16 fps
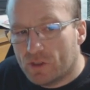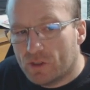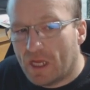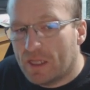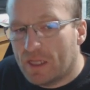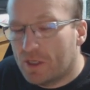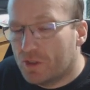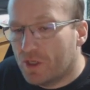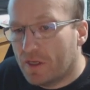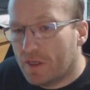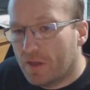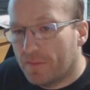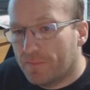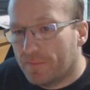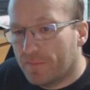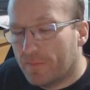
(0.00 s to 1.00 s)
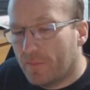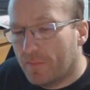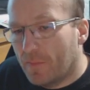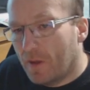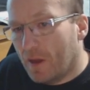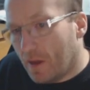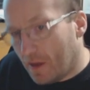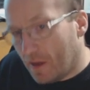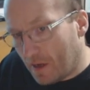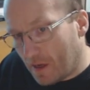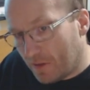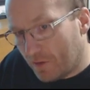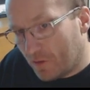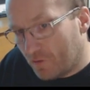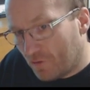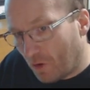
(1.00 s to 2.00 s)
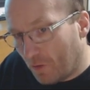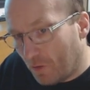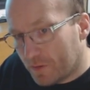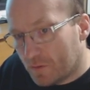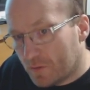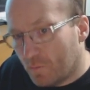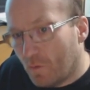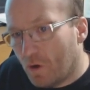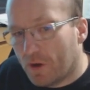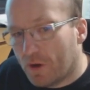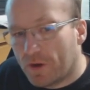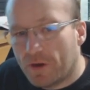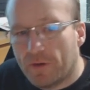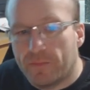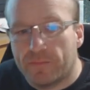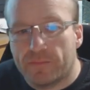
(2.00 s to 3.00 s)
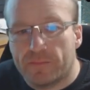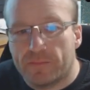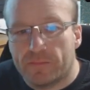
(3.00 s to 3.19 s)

challenging, and the tropes work.